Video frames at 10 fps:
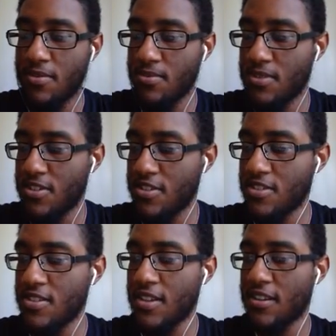who was
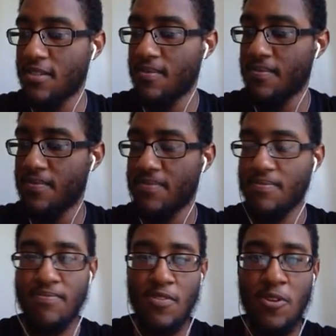just like
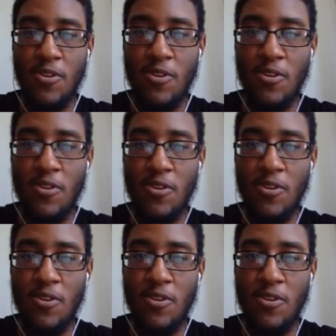new.